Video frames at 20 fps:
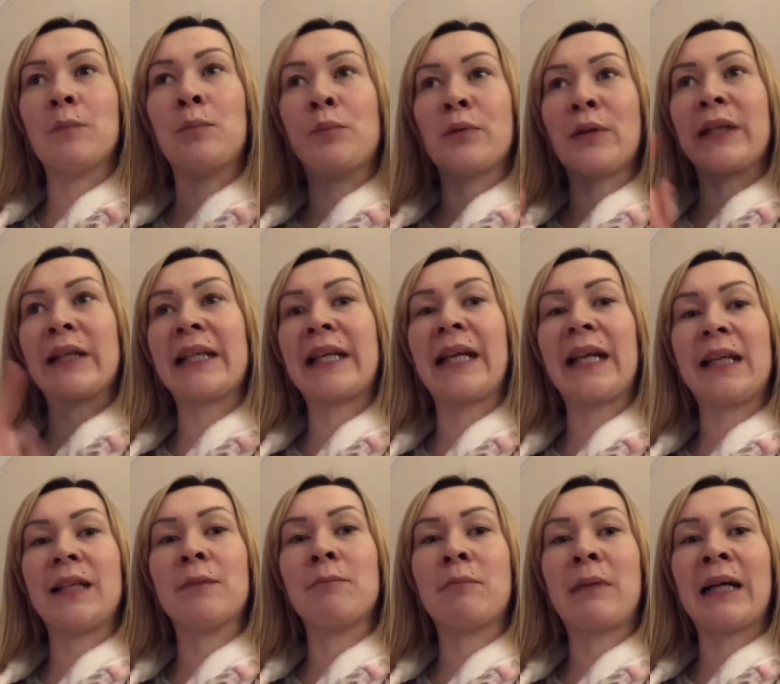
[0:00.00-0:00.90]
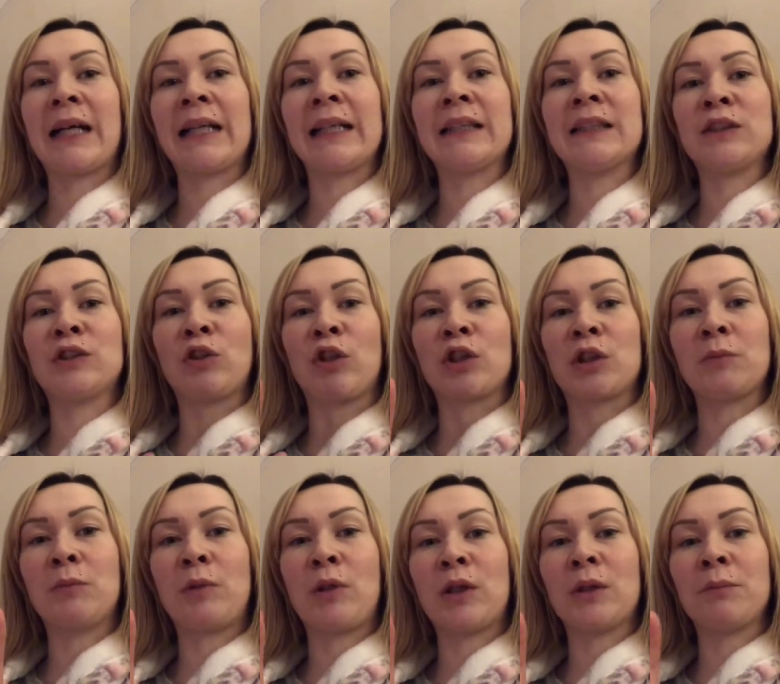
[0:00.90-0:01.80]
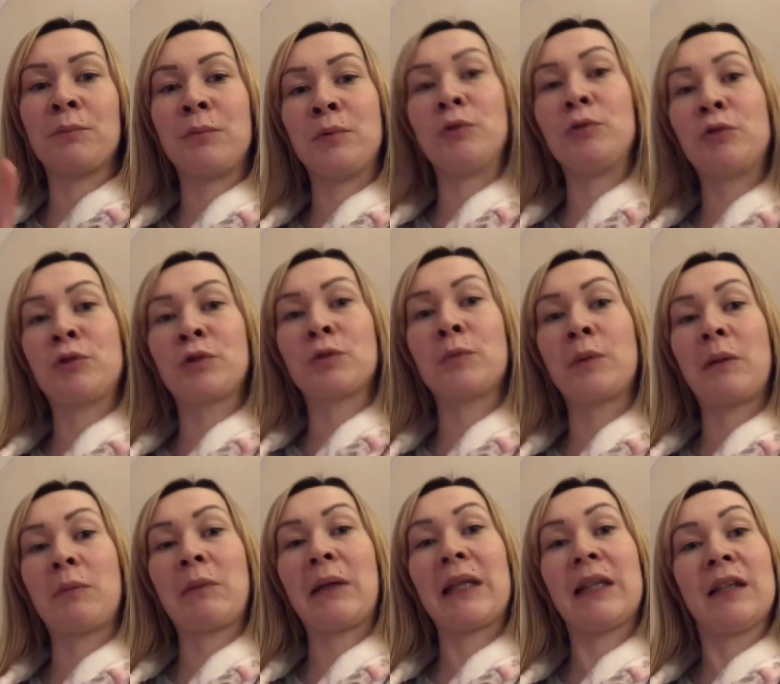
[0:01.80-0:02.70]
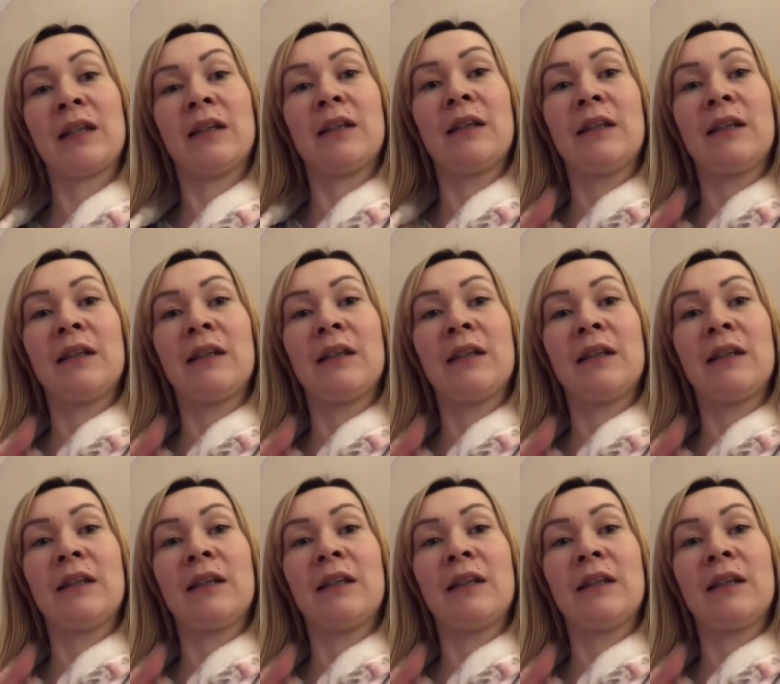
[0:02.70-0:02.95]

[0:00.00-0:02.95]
break in my Dr. Martin boots with me